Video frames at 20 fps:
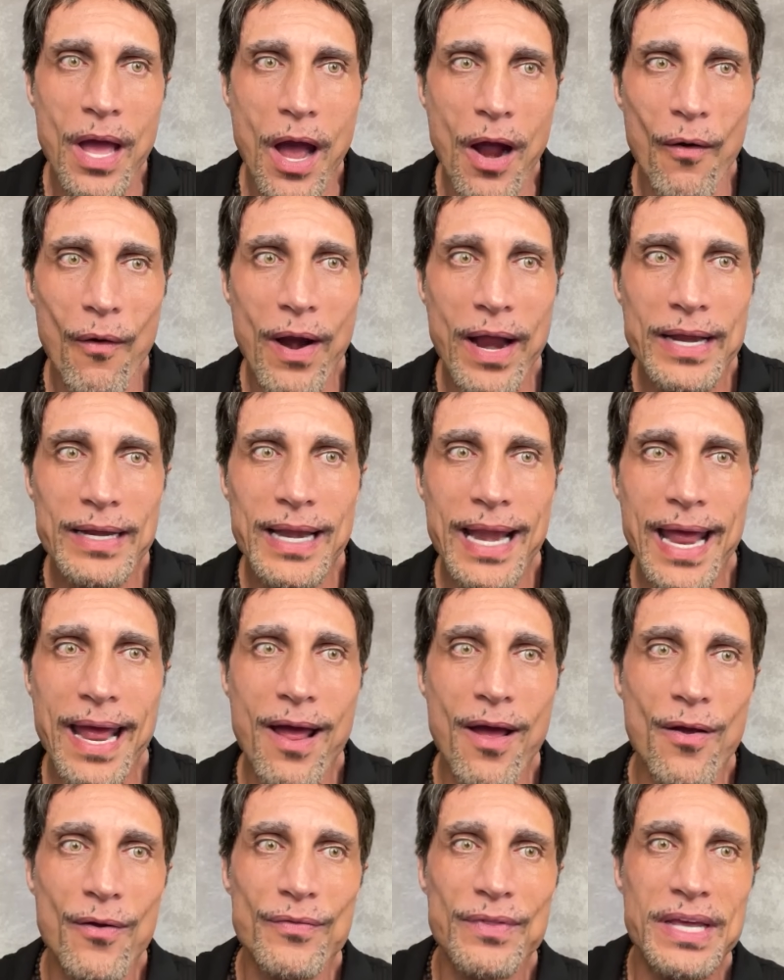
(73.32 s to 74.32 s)
All right.
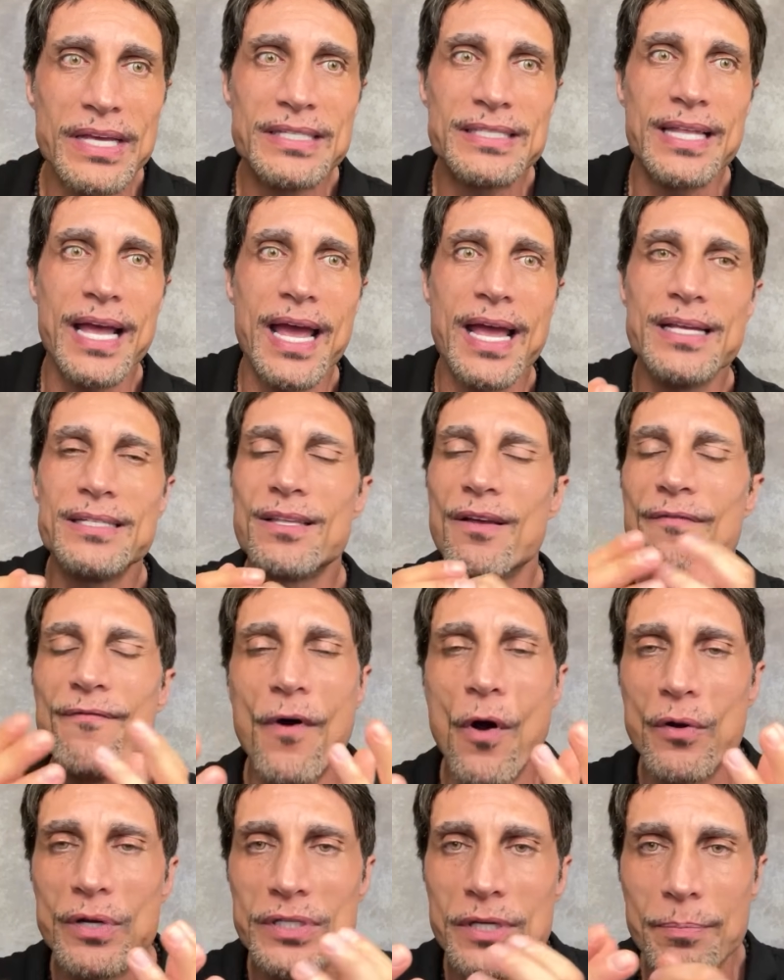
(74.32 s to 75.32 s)
Now, these days, the
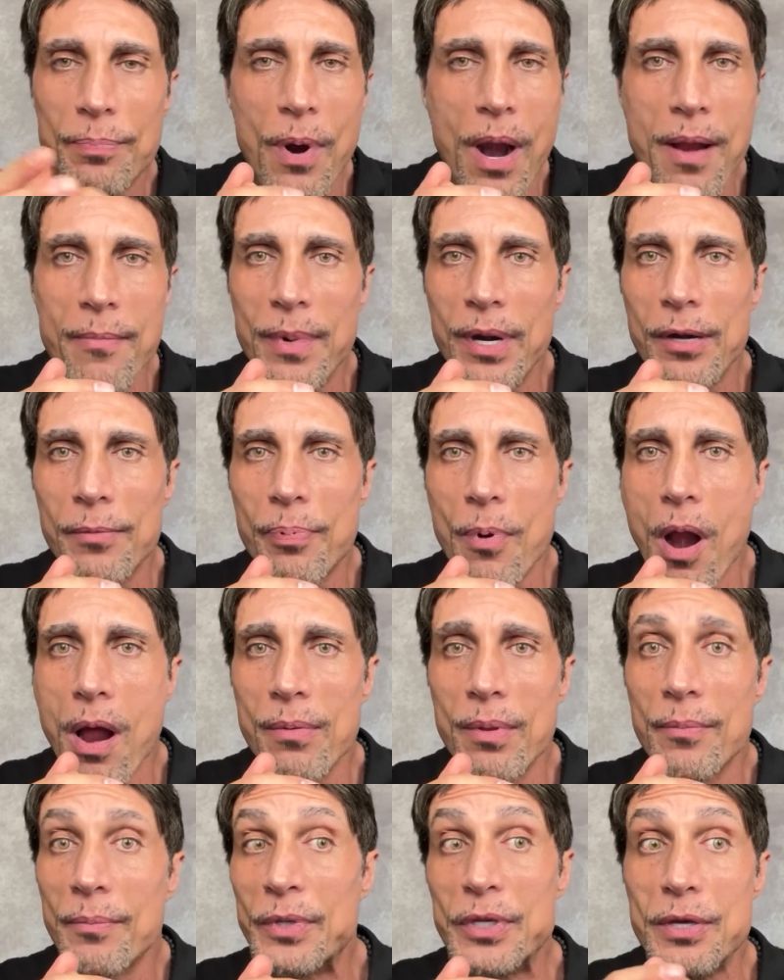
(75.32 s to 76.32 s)
phone is a primary
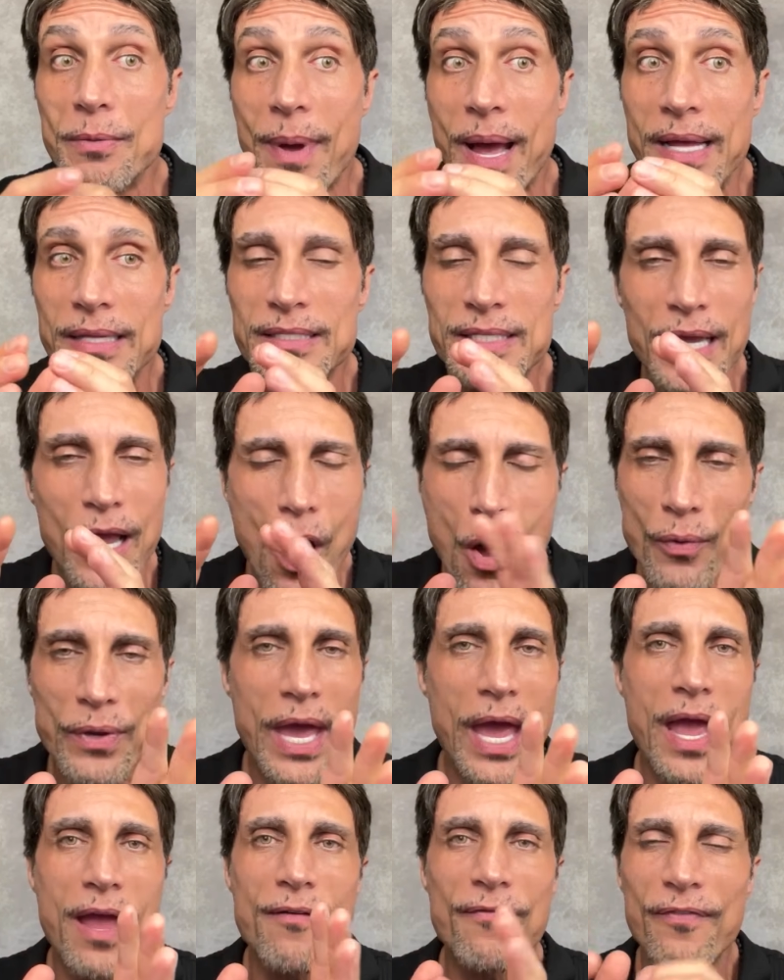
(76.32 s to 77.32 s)
problem. And you might say,
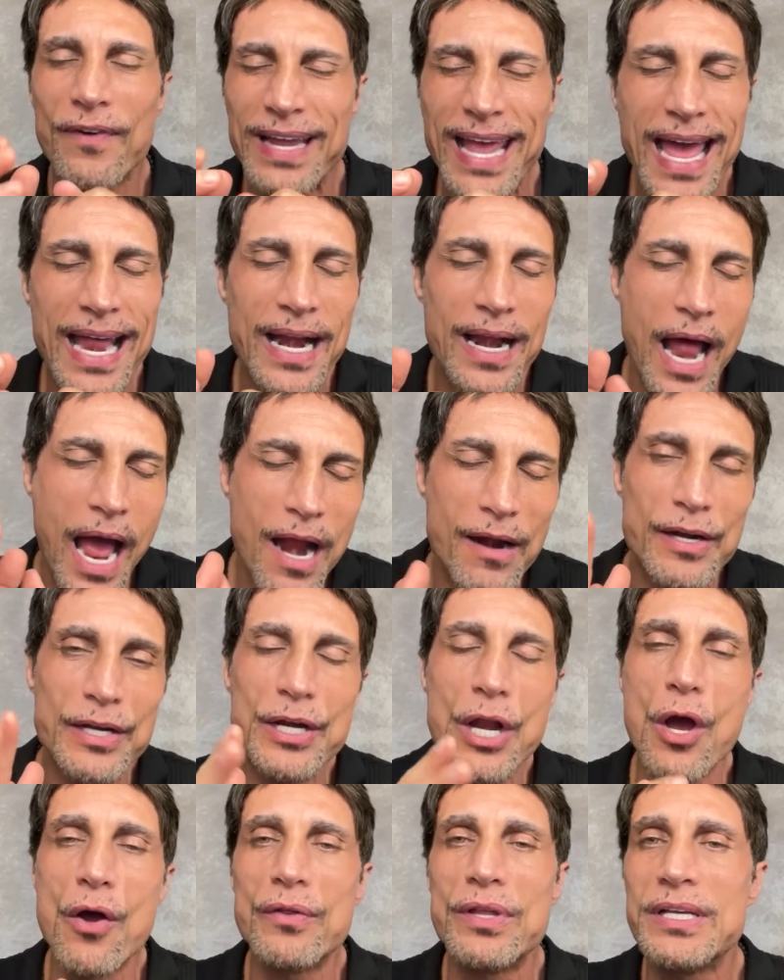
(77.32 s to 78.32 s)
okay, forget it. I already
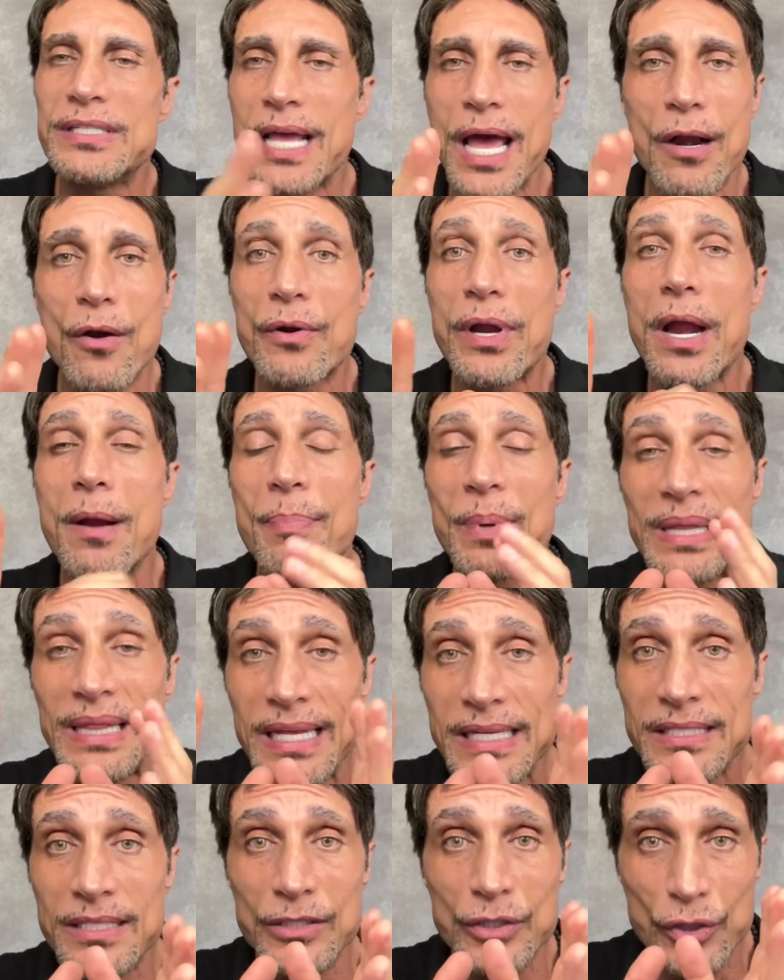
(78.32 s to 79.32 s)
know this. I don't care. But
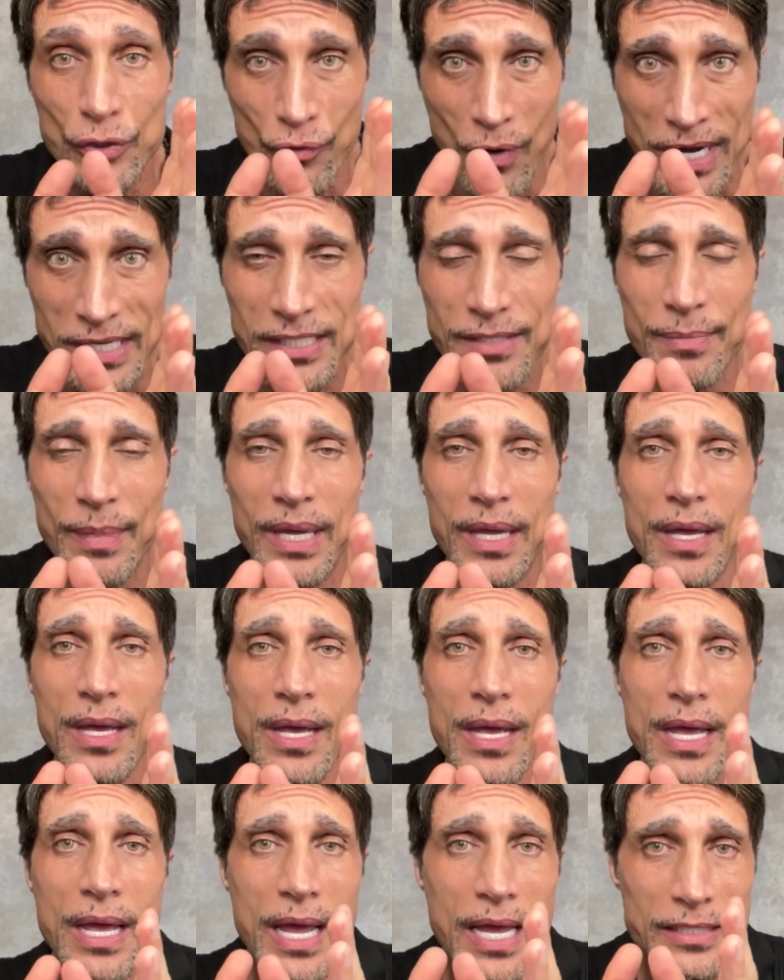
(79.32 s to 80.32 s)
listen, trust me,
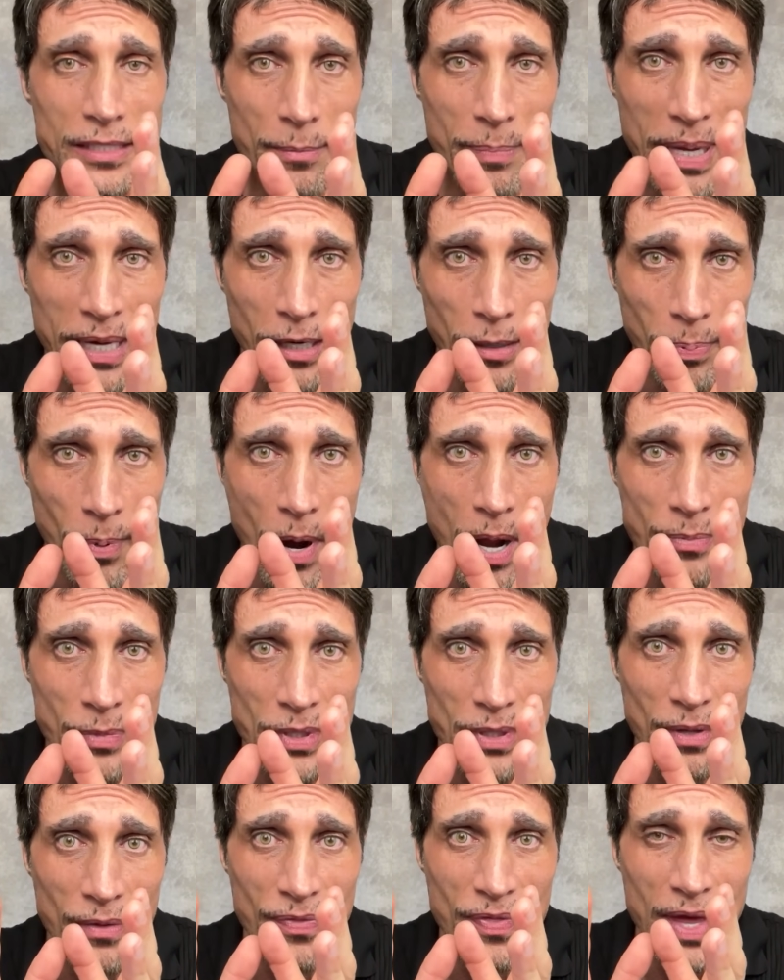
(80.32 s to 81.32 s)
it's a bigger problem
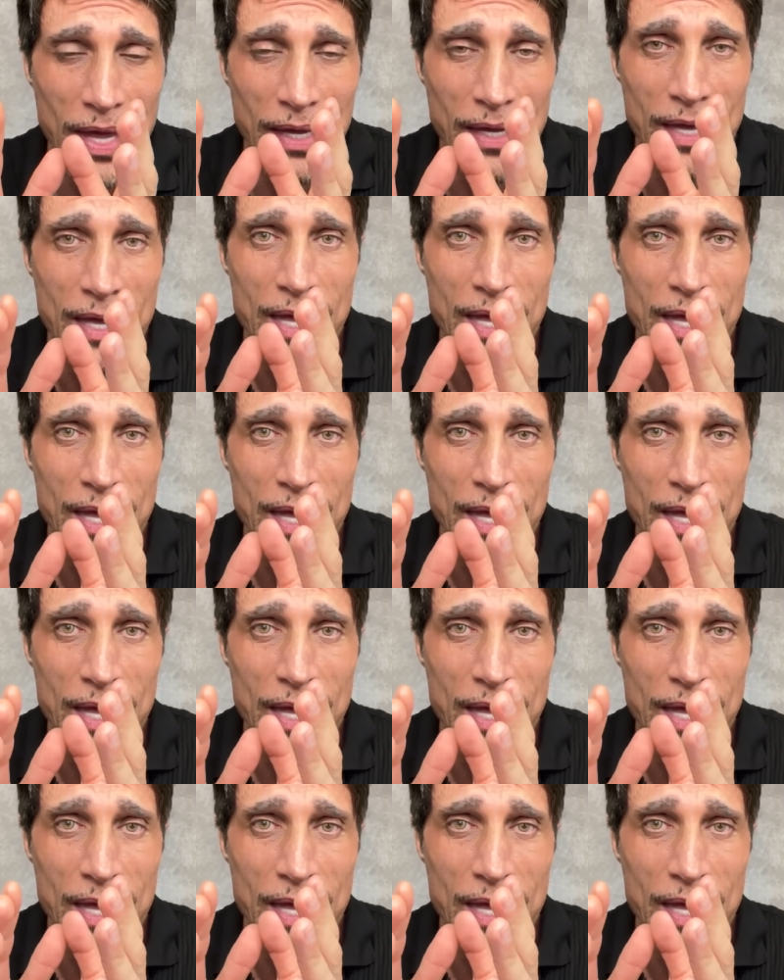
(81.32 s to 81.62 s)
than you think.